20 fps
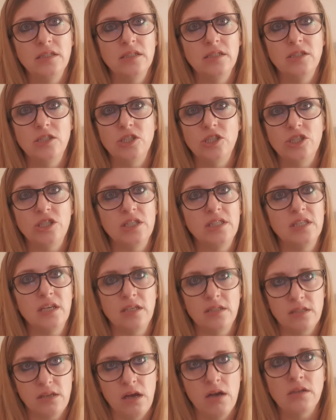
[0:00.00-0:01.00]
she
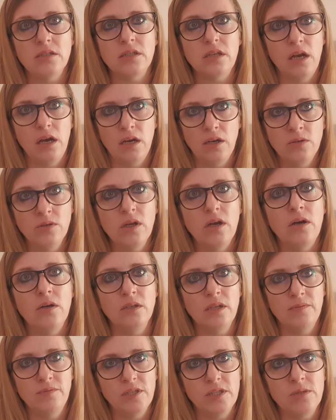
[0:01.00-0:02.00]
says, I'll
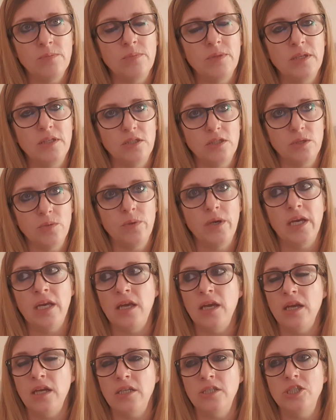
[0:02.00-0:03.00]
give you something to
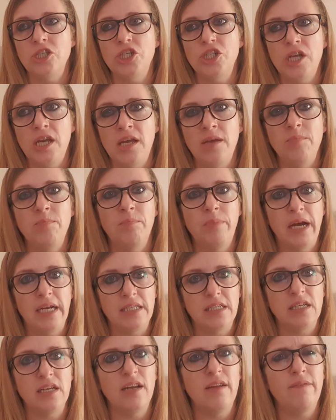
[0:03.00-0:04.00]
eat. And she
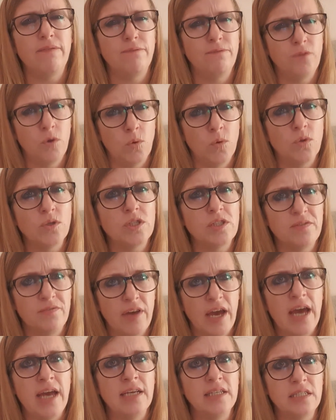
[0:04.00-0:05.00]
basically
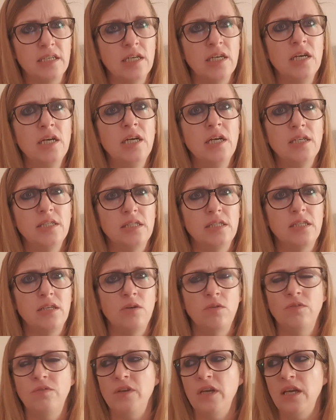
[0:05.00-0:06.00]
force-fed
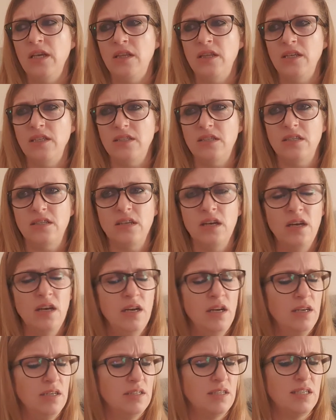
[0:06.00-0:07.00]
Sylvia this
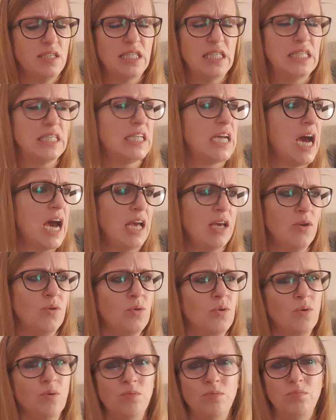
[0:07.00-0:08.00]

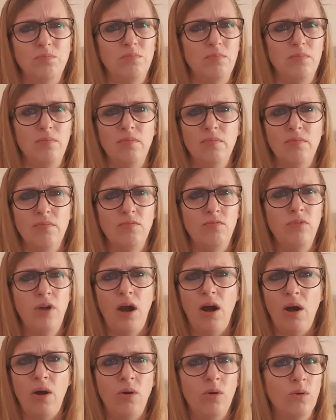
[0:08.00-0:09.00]
stale
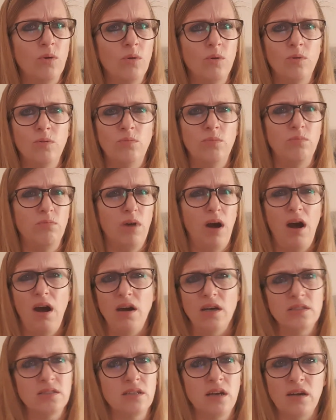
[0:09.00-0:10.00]
roll
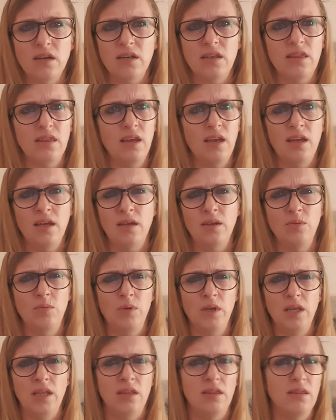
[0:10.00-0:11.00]
hot dog thing
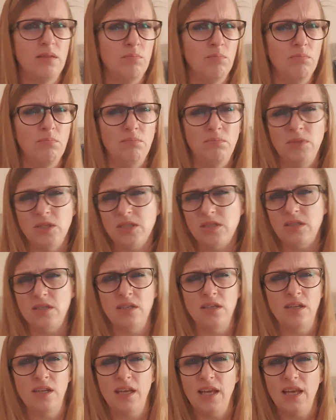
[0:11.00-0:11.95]
with mustard and